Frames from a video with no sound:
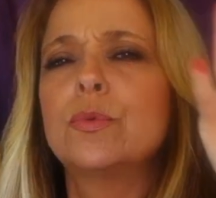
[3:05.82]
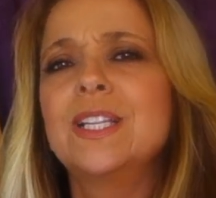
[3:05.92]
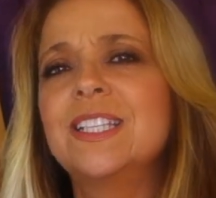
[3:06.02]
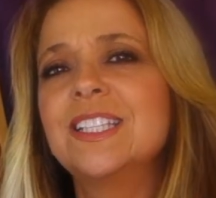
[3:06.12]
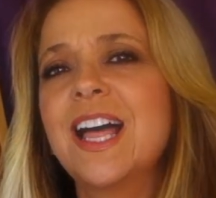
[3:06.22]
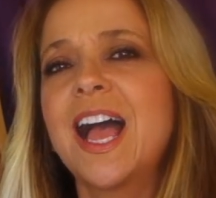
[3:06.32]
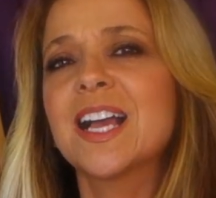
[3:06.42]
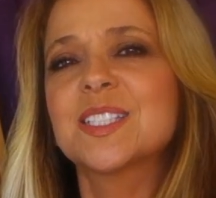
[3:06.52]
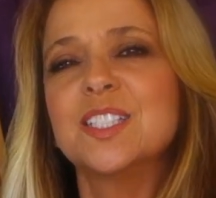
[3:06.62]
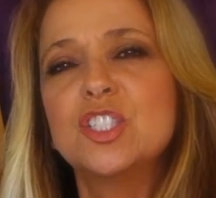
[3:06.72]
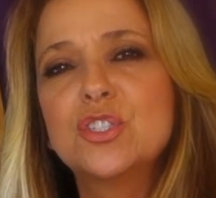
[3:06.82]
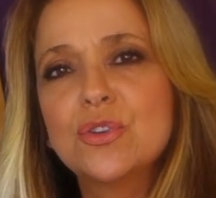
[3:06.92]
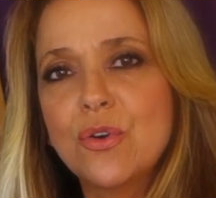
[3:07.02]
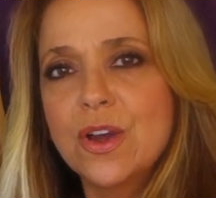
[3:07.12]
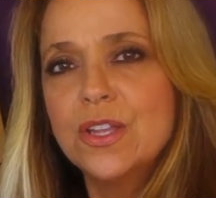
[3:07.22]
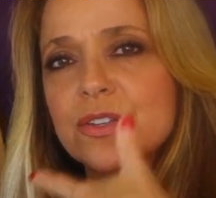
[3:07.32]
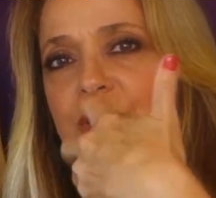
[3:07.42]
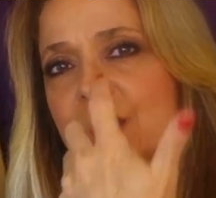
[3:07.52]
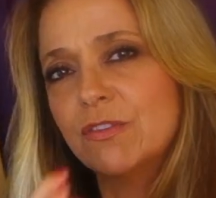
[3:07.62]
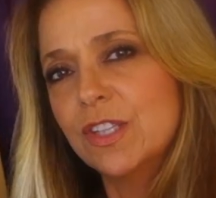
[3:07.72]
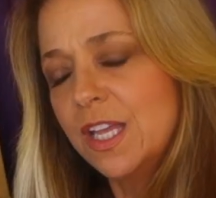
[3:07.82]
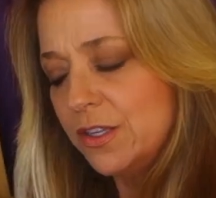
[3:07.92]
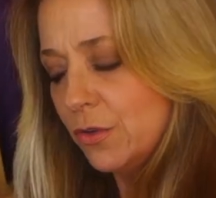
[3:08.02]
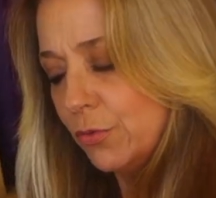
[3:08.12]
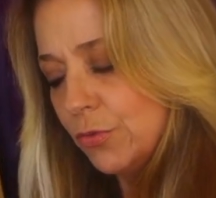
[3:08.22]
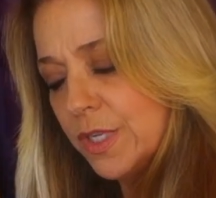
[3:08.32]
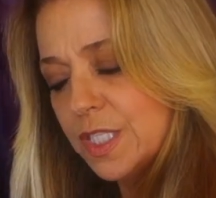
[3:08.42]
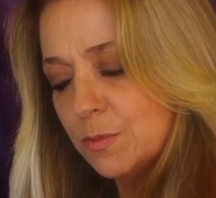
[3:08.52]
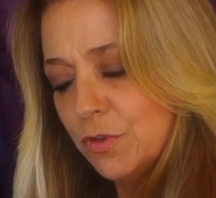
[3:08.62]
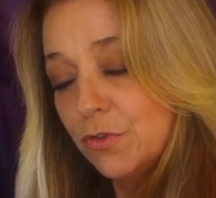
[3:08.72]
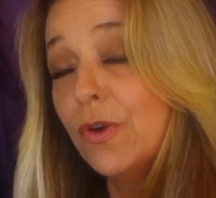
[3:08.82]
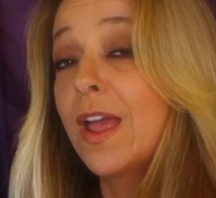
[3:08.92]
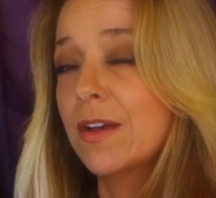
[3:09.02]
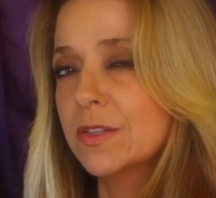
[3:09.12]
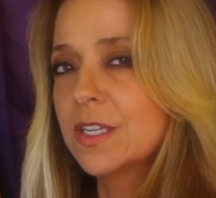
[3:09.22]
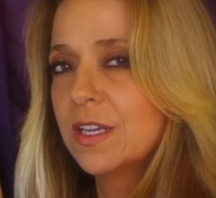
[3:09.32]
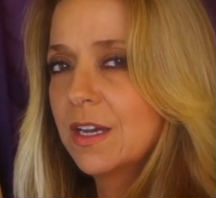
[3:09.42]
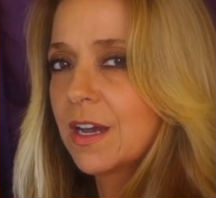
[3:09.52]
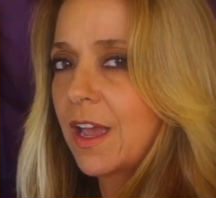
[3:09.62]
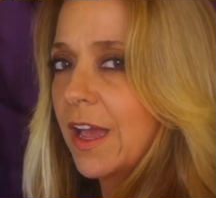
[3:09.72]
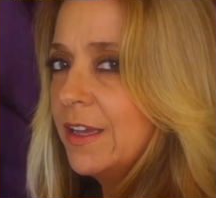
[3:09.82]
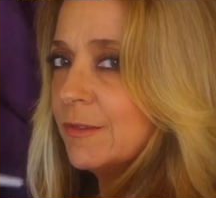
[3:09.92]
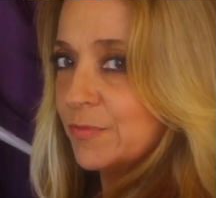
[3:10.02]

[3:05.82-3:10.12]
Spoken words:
relax, enjoy yourself. Let your wrist move around, okay?